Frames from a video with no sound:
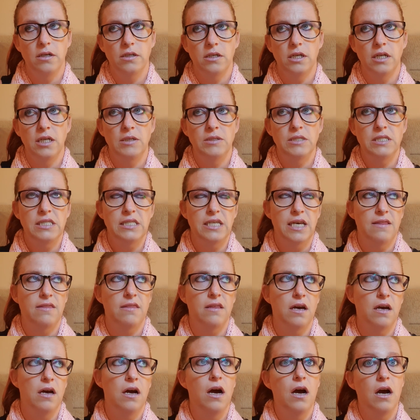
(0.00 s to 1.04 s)
it said
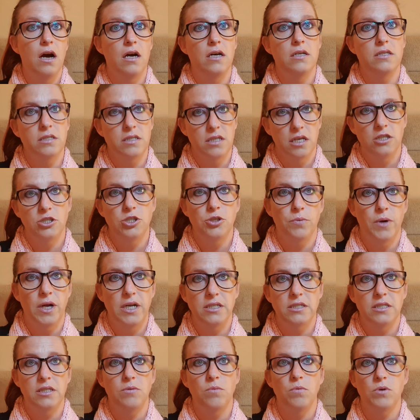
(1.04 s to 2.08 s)
that her
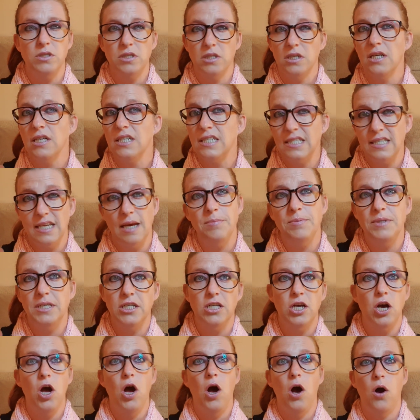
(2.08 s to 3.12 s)
sexuality wasn't accepted
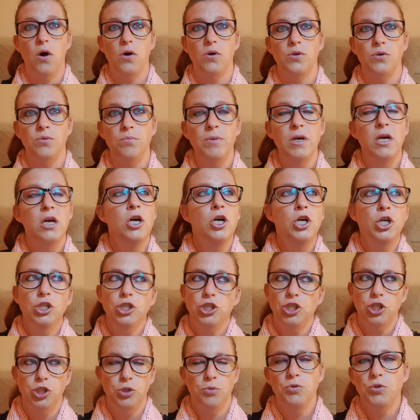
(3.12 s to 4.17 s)
at home.
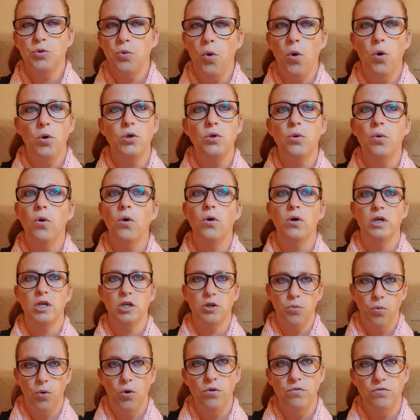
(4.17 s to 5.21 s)
So she was quite quiet,
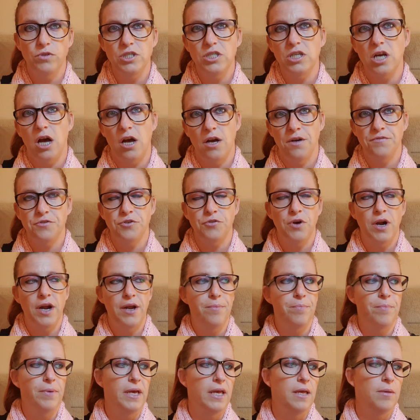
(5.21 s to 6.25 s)
quite reserved
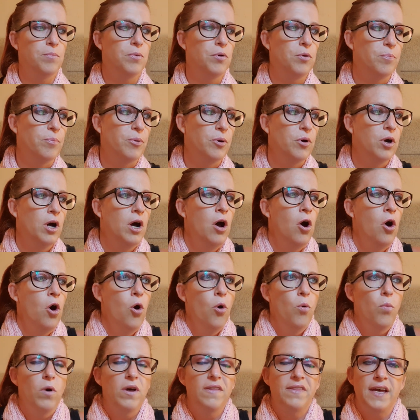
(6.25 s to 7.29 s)
around people. But
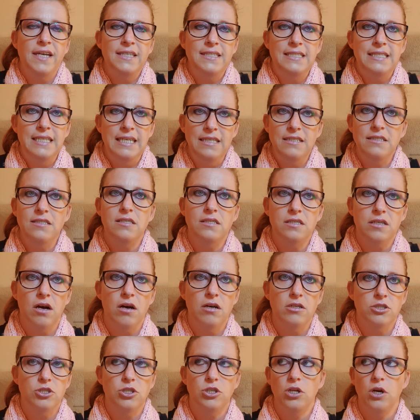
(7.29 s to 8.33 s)
what they did
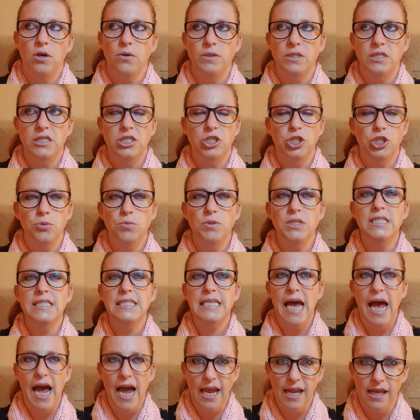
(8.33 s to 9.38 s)
start to notice is she was
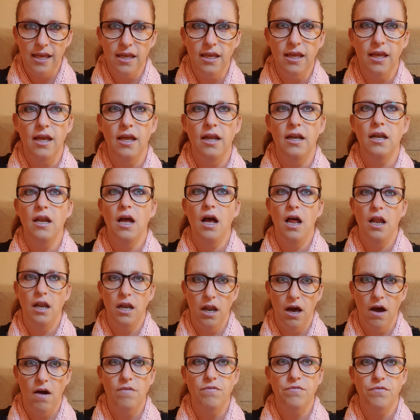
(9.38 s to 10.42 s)
taking a
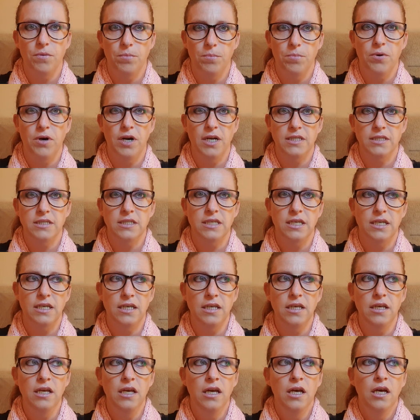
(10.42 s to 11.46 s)
lot from
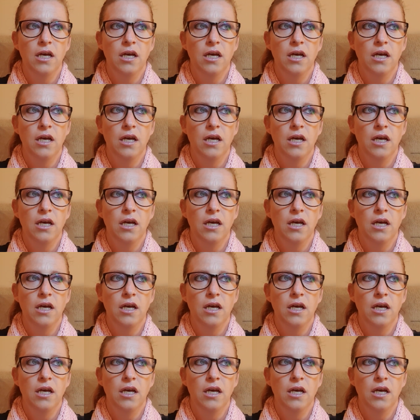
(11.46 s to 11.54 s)
Brandy.